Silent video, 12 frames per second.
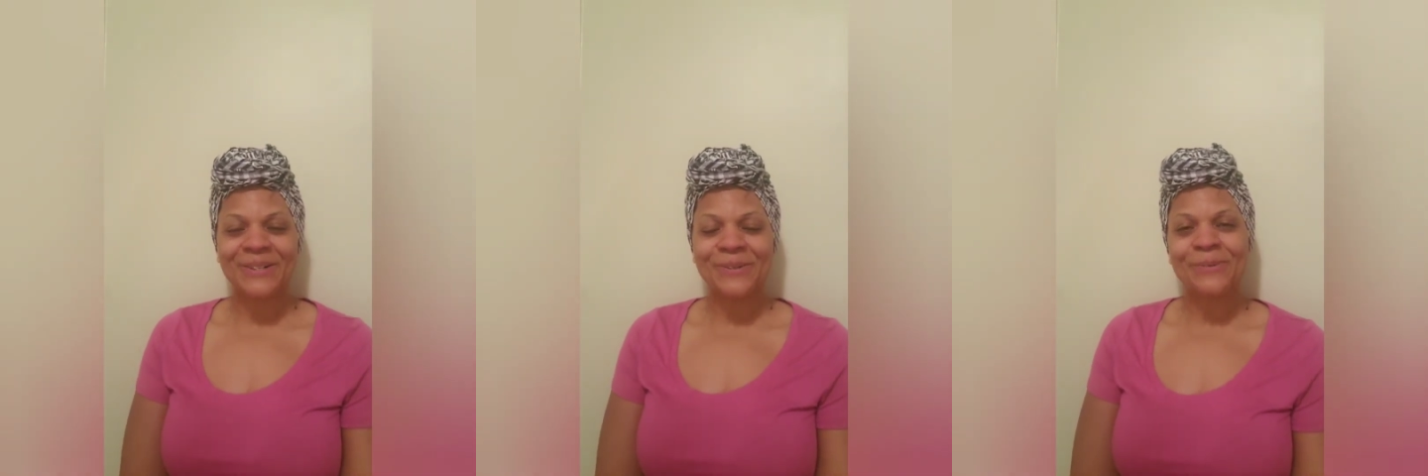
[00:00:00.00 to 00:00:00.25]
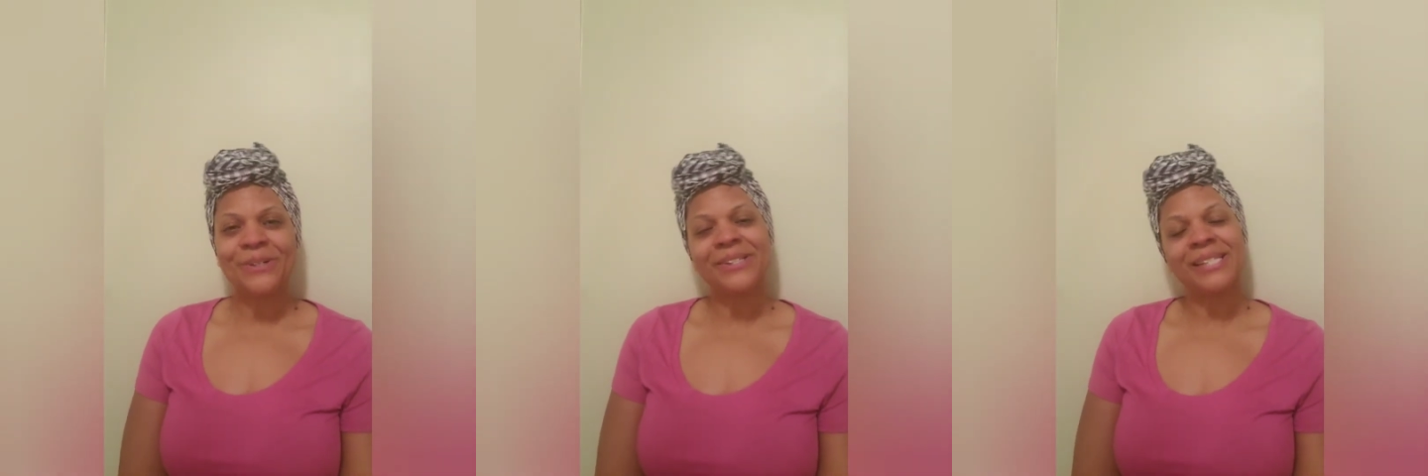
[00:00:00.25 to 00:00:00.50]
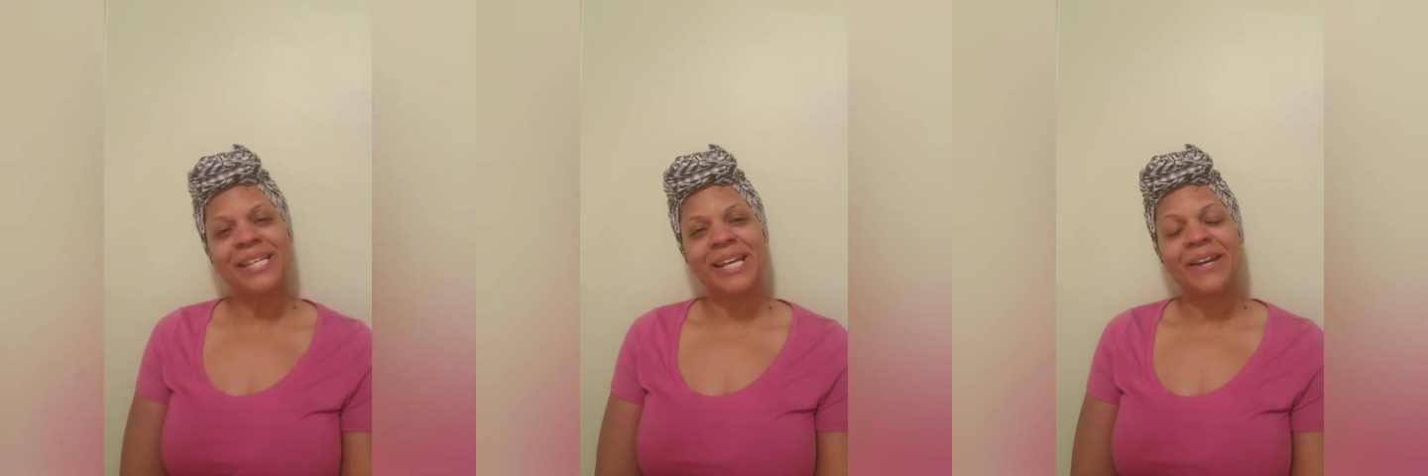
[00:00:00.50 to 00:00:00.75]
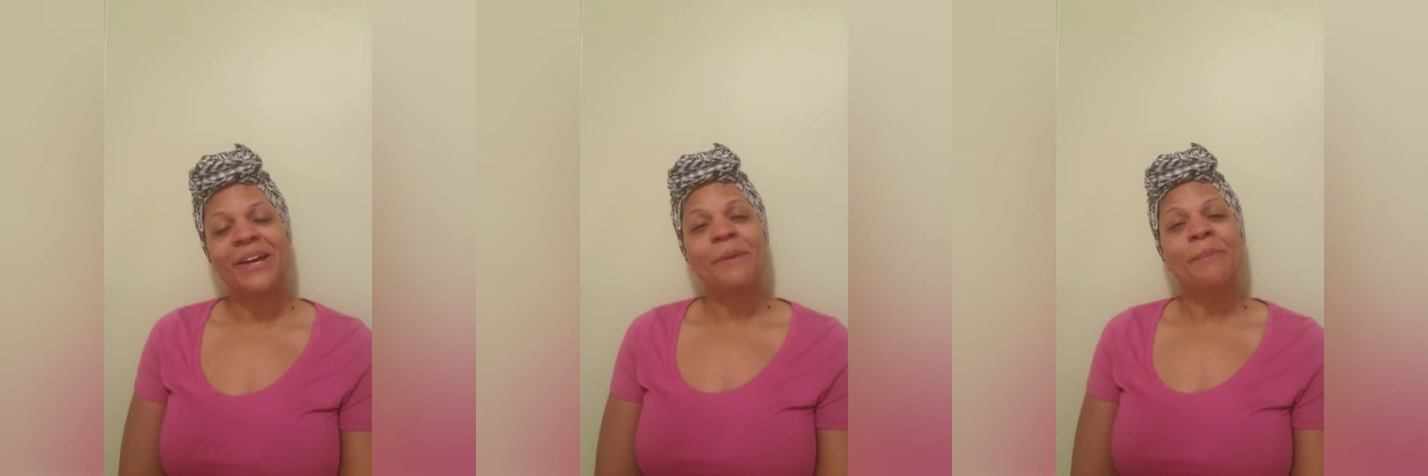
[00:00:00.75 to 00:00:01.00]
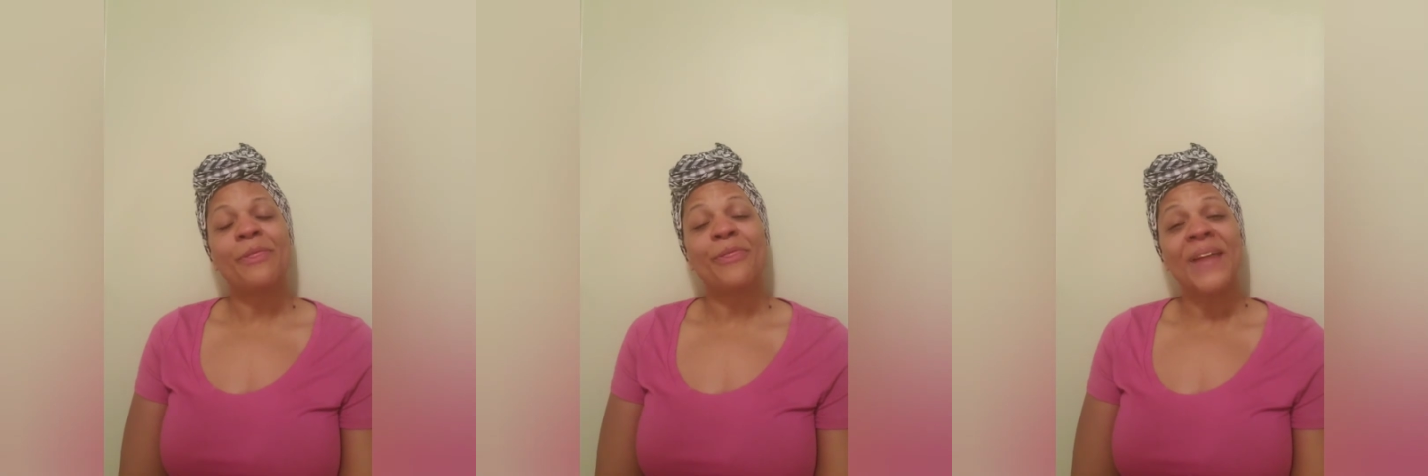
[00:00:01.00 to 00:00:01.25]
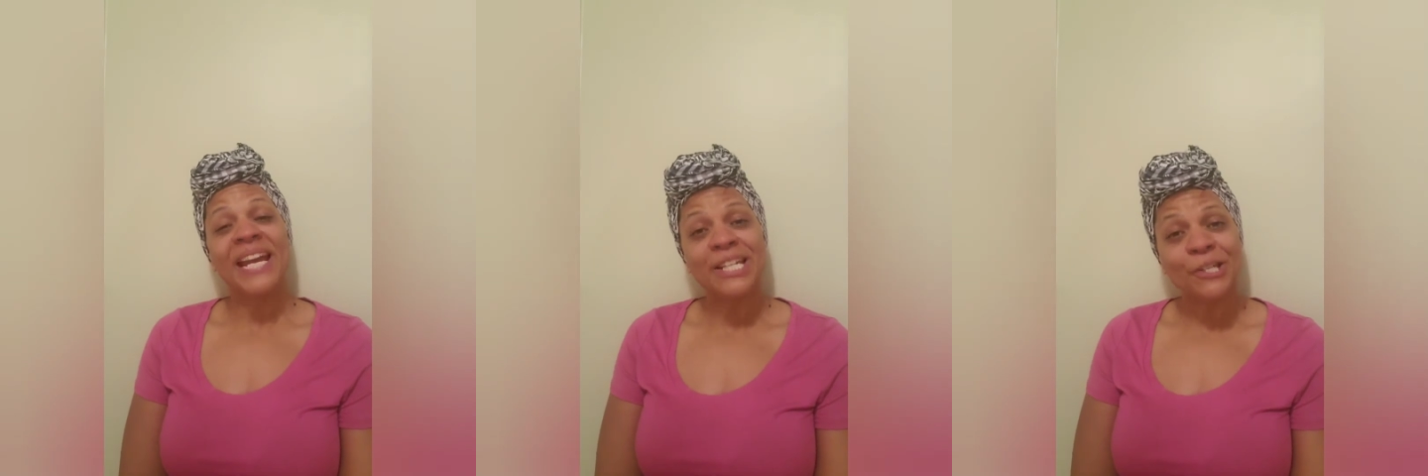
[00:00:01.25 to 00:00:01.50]
We'll see.
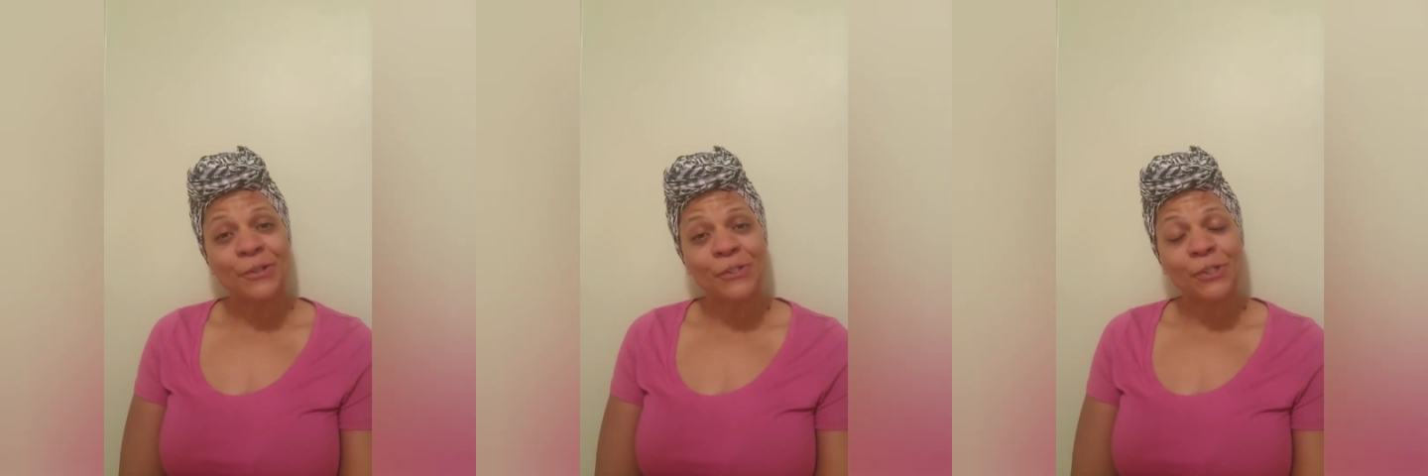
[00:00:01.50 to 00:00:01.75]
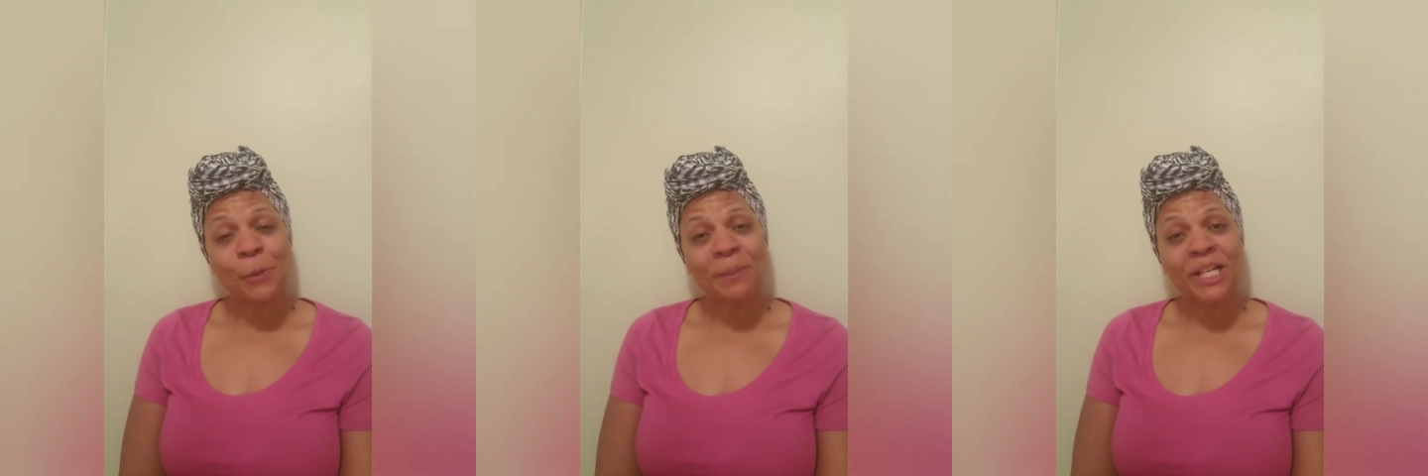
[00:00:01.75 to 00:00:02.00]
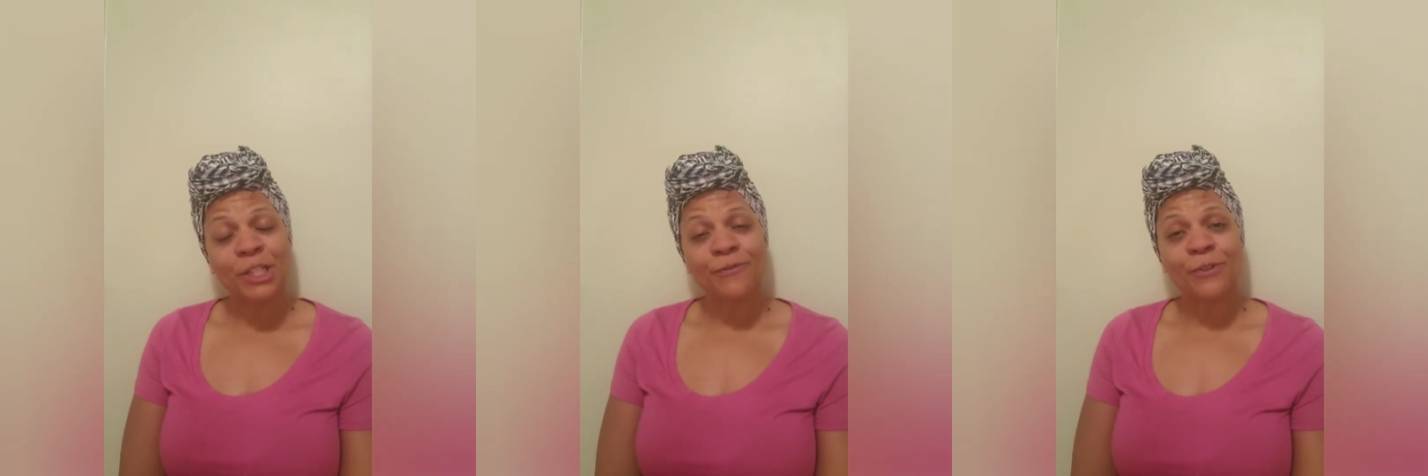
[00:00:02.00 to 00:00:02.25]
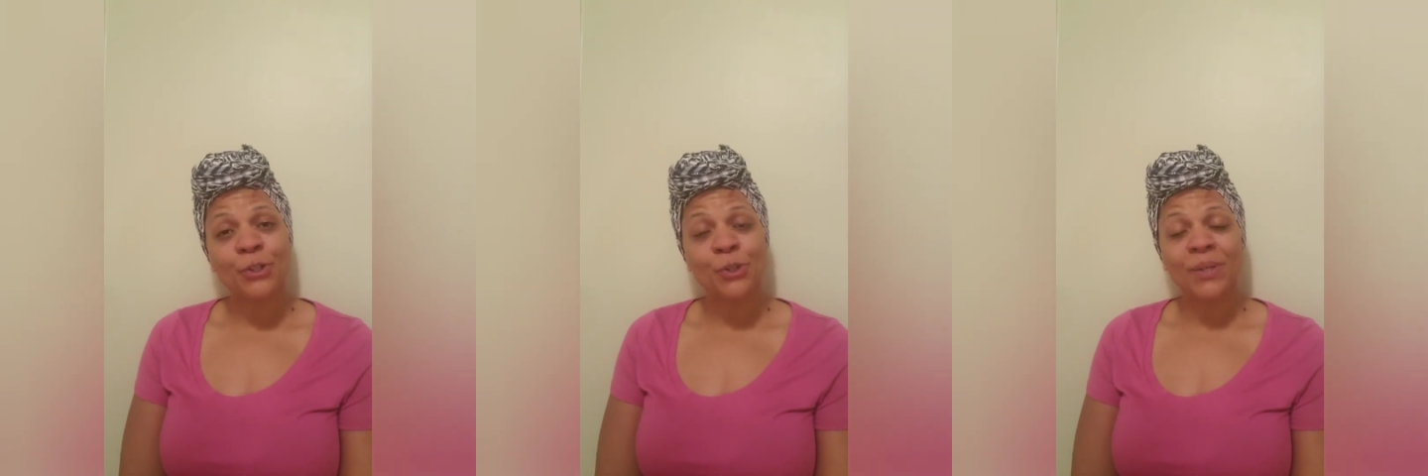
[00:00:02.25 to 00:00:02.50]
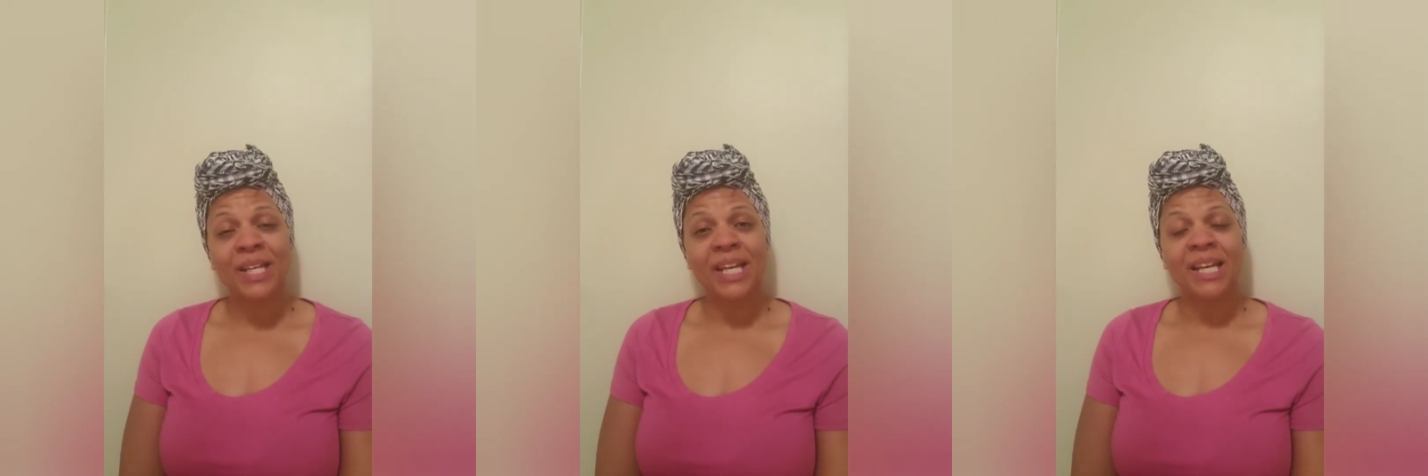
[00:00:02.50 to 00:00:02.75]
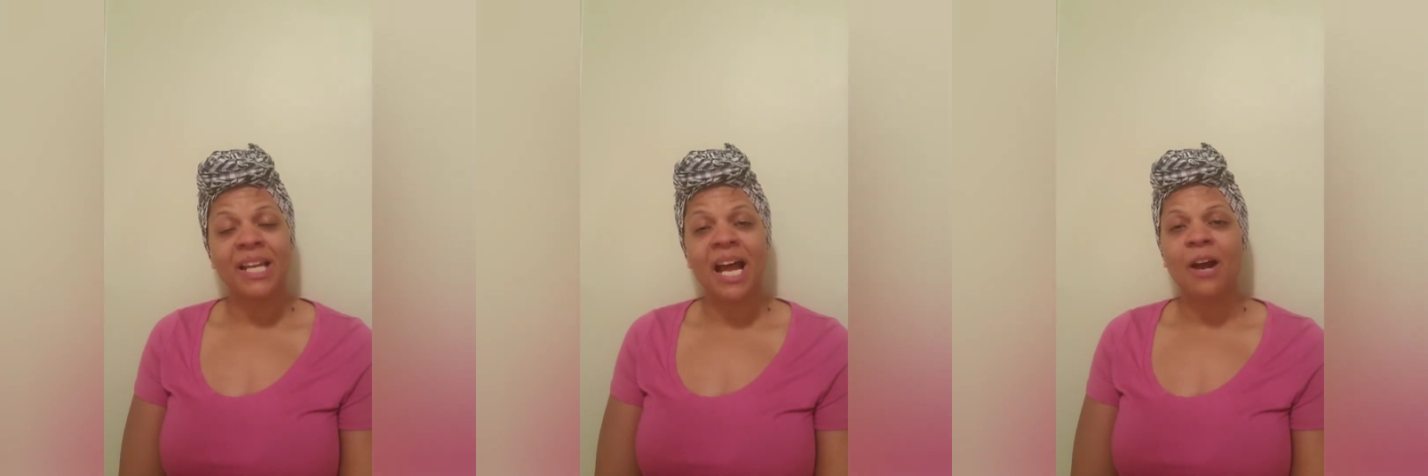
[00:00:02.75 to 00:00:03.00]
But thank you so much for tuning in.